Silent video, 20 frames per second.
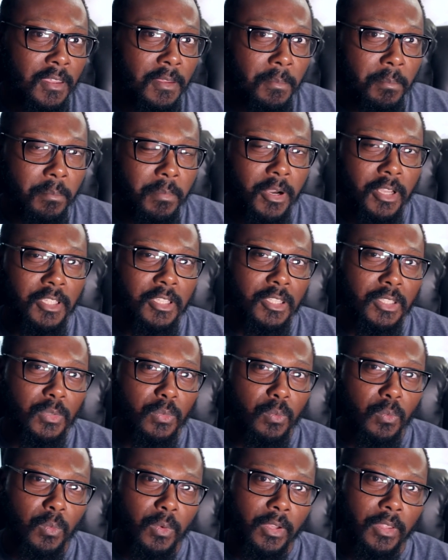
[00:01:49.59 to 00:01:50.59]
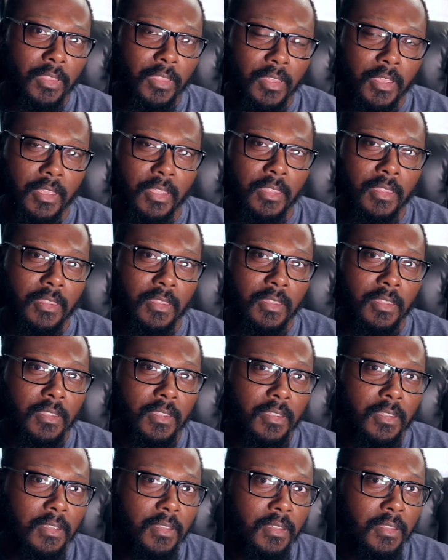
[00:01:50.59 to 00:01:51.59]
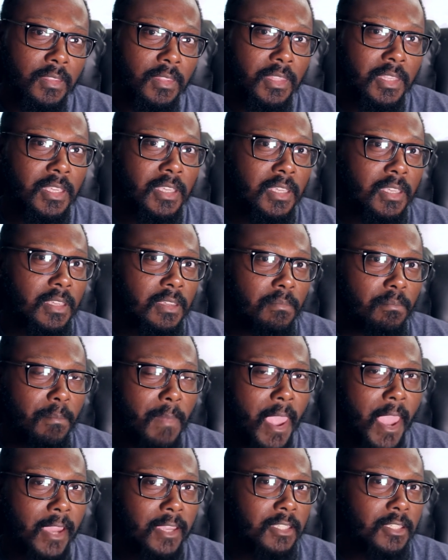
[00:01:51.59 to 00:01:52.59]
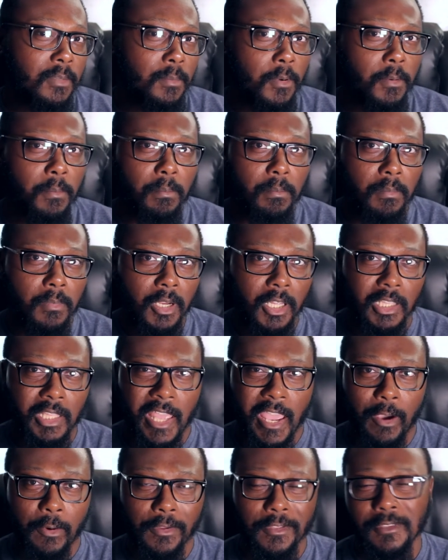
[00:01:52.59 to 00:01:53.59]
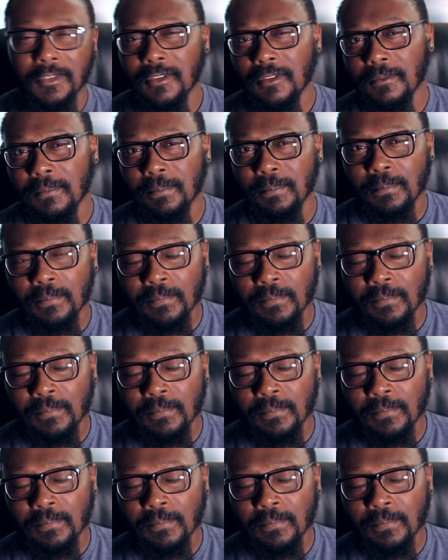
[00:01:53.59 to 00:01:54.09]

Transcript: but it's within the maximum allowance.